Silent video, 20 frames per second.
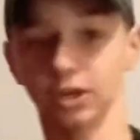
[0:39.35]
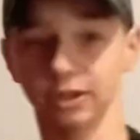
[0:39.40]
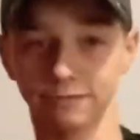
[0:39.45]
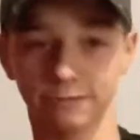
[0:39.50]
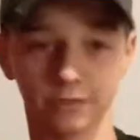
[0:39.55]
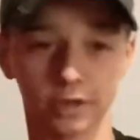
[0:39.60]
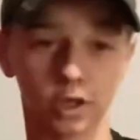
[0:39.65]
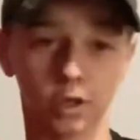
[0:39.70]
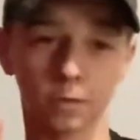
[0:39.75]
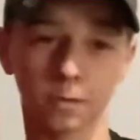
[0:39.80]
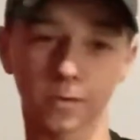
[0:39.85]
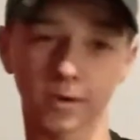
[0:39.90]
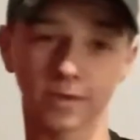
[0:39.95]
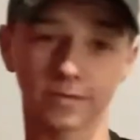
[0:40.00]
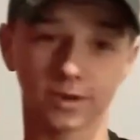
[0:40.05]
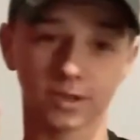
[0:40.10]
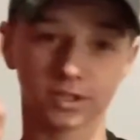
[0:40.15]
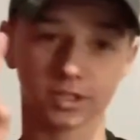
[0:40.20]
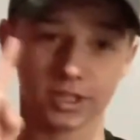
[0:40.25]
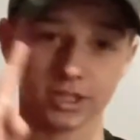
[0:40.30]
Phillip
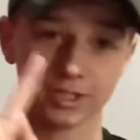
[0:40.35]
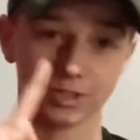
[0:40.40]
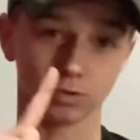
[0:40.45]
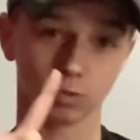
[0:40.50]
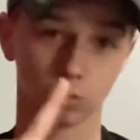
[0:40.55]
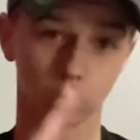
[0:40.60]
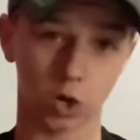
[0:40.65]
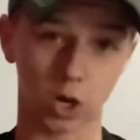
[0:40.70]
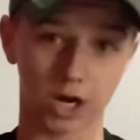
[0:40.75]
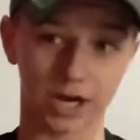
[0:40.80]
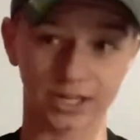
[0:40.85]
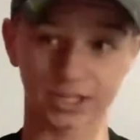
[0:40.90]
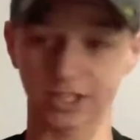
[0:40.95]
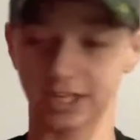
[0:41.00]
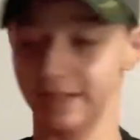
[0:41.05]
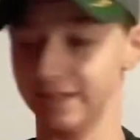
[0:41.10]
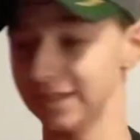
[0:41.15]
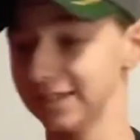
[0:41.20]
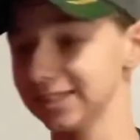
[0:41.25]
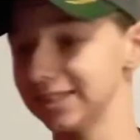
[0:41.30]
Rivers is washed,
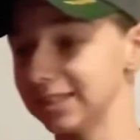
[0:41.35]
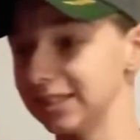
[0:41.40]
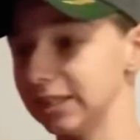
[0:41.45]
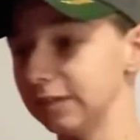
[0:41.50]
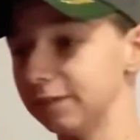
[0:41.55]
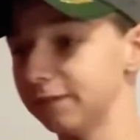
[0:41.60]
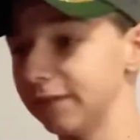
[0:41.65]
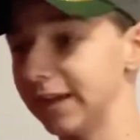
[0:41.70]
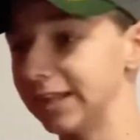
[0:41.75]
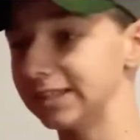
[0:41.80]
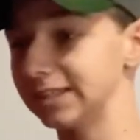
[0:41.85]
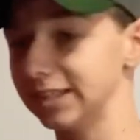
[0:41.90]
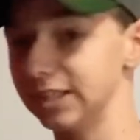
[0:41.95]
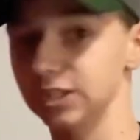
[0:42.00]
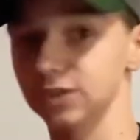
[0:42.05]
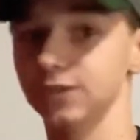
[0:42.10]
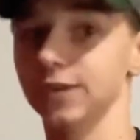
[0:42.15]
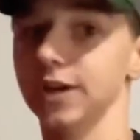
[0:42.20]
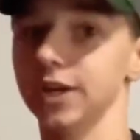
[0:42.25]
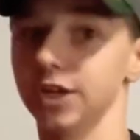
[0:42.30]
and this defense is
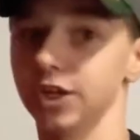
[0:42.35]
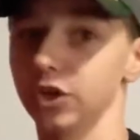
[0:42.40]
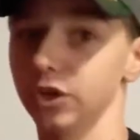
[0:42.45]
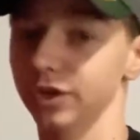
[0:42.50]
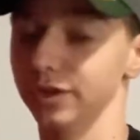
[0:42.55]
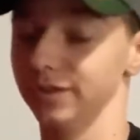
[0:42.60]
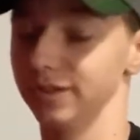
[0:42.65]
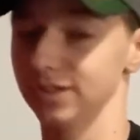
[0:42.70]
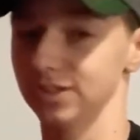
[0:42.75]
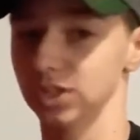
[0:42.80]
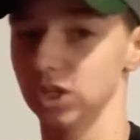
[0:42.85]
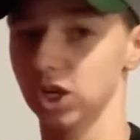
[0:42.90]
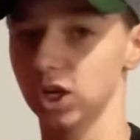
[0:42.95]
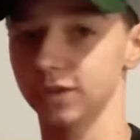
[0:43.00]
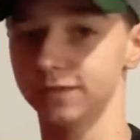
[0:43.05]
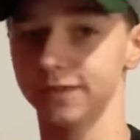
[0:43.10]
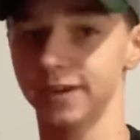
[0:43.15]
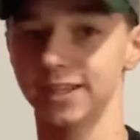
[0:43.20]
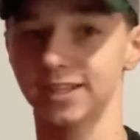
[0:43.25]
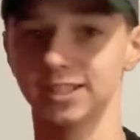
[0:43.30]
very good. The
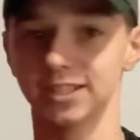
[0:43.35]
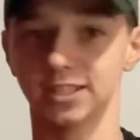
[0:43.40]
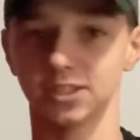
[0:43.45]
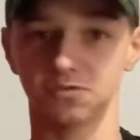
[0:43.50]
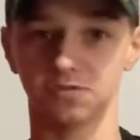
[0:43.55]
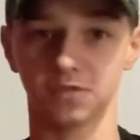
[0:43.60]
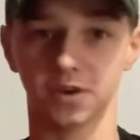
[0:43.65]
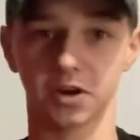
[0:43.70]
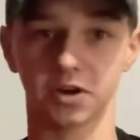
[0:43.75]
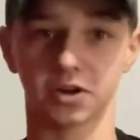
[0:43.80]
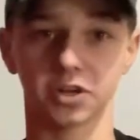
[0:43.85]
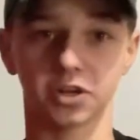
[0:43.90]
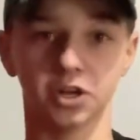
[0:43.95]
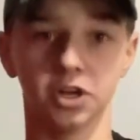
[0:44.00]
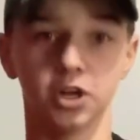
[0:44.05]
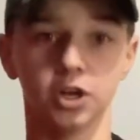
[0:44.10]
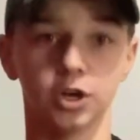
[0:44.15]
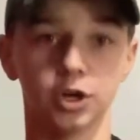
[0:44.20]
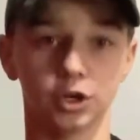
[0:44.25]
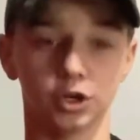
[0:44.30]
offense is very
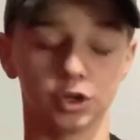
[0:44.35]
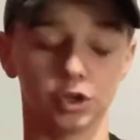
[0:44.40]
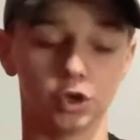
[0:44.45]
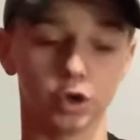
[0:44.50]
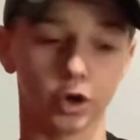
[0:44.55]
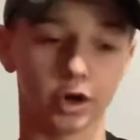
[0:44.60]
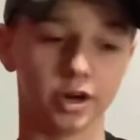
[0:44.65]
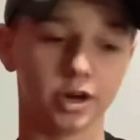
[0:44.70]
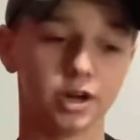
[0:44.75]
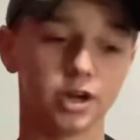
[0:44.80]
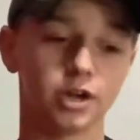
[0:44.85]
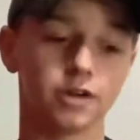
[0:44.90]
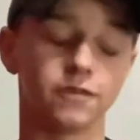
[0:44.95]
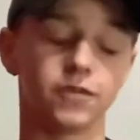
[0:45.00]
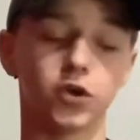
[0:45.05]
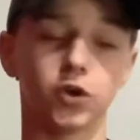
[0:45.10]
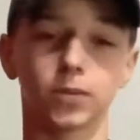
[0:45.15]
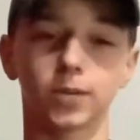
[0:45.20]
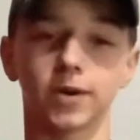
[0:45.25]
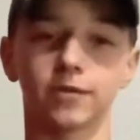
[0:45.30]
good.
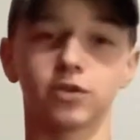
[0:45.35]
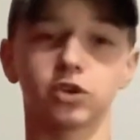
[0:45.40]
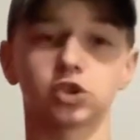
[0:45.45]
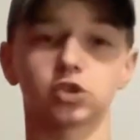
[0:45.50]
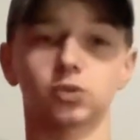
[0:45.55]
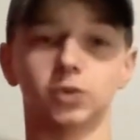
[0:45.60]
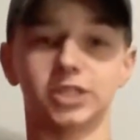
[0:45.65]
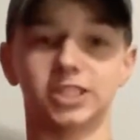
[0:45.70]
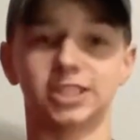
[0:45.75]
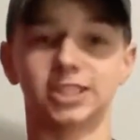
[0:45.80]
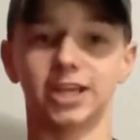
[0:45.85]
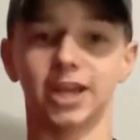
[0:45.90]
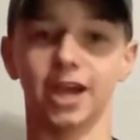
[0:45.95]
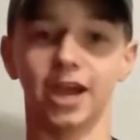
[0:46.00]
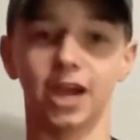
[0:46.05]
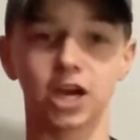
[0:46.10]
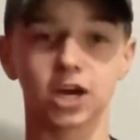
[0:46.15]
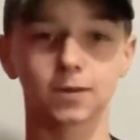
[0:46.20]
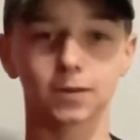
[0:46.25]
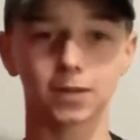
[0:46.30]
Phillip Rivers was
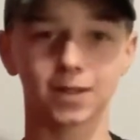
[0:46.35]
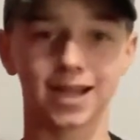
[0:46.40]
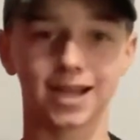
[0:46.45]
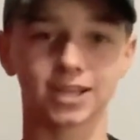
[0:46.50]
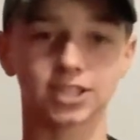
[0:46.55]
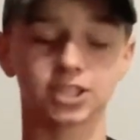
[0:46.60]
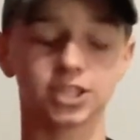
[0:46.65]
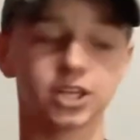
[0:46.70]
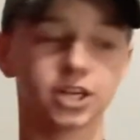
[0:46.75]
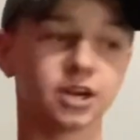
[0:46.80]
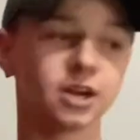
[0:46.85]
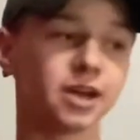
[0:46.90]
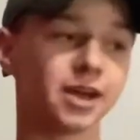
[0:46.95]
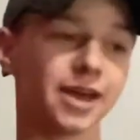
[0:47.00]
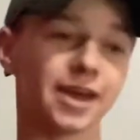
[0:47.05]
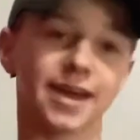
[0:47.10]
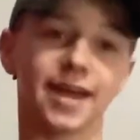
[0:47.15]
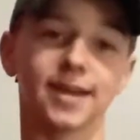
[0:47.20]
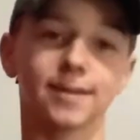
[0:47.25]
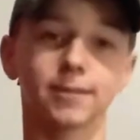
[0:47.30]
terrible last year
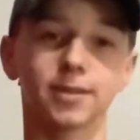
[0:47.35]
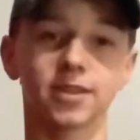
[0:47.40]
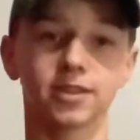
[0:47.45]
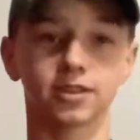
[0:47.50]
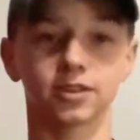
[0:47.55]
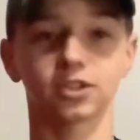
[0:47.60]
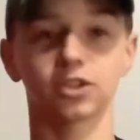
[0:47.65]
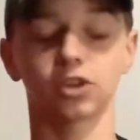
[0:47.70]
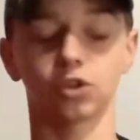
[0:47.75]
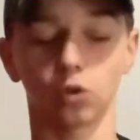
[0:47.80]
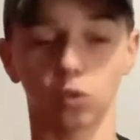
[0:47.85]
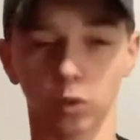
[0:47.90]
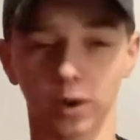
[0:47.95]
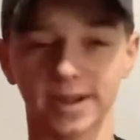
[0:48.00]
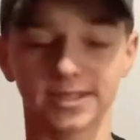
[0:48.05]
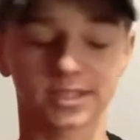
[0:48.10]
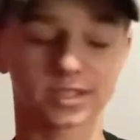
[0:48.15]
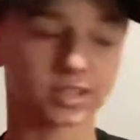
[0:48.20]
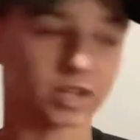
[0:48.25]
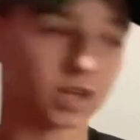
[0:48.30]
and been great
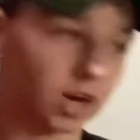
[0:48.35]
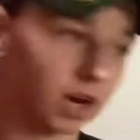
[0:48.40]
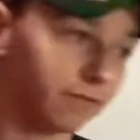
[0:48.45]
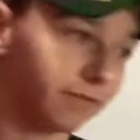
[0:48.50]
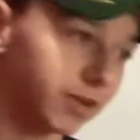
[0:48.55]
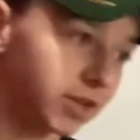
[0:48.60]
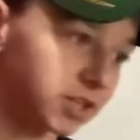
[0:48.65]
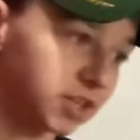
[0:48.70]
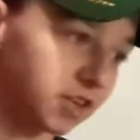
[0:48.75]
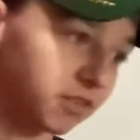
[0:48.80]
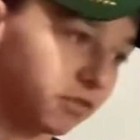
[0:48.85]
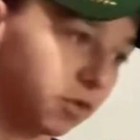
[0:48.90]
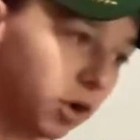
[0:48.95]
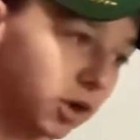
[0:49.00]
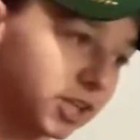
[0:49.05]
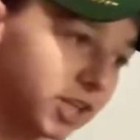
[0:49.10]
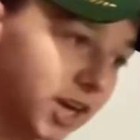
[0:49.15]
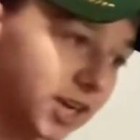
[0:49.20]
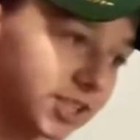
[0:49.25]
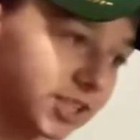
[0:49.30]
to start off this year. 4
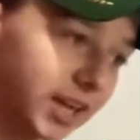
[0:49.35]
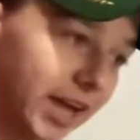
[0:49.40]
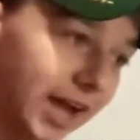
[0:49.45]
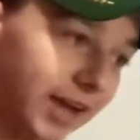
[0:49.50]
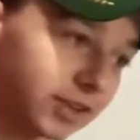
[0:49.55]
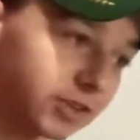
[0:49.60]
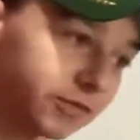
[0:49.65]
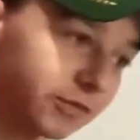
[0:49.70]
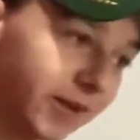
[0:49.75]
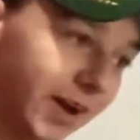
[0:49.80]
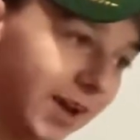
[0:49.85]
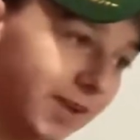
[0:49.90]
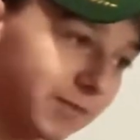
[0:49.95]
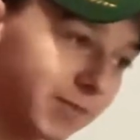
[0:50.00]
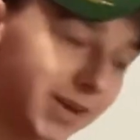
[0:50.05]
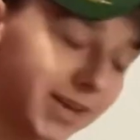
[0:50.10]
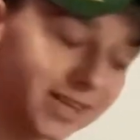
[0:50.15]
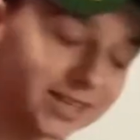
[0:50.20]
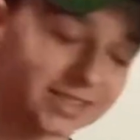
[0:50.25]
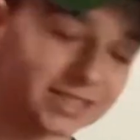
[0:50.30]
touchdowns, 5
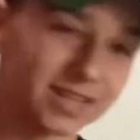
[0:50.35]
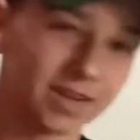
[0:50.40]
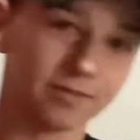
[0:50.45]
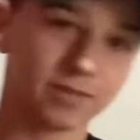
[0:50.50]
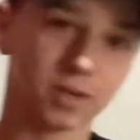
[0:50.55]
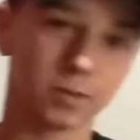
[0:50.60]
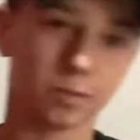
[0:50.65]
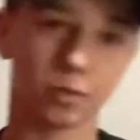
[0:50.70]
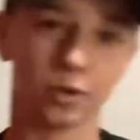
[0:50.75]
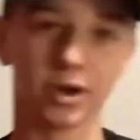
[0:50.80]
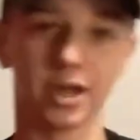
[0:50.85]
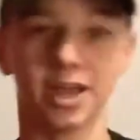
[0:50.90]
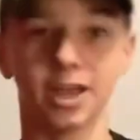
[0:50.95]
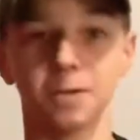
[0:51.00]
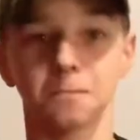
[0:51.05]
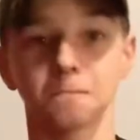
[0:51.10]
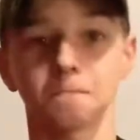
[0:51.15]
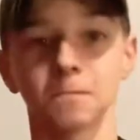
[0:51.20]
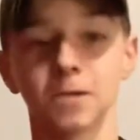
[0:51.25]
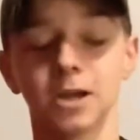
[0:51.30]
picks,
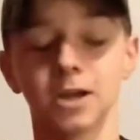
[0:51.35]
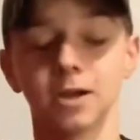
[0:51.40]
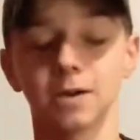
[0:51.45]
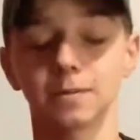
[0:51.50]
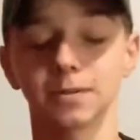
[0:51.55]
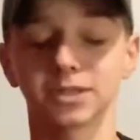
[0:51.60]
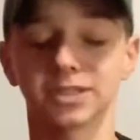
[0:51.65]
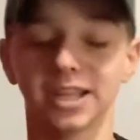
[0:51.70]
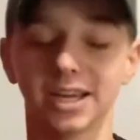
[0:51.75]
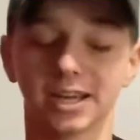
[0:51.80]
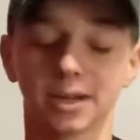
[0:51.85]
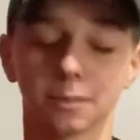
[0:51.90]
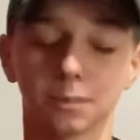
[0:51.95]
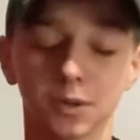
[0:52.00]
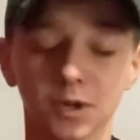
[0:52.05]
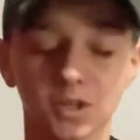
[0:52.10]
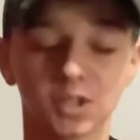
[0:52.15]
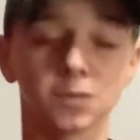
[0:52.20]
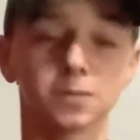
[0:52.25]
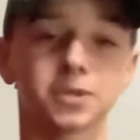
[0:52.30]
70.8%
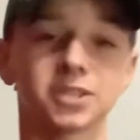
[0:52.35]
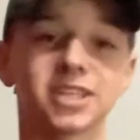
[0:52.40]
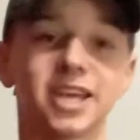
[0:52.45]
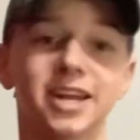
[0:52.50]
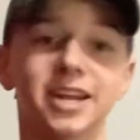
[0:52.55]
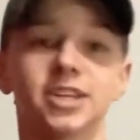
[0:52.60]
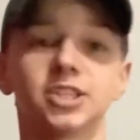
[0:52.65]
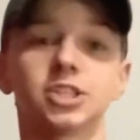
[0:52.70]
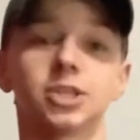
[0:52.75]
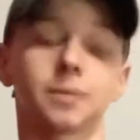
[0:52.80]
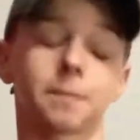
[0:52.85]
completion percentage.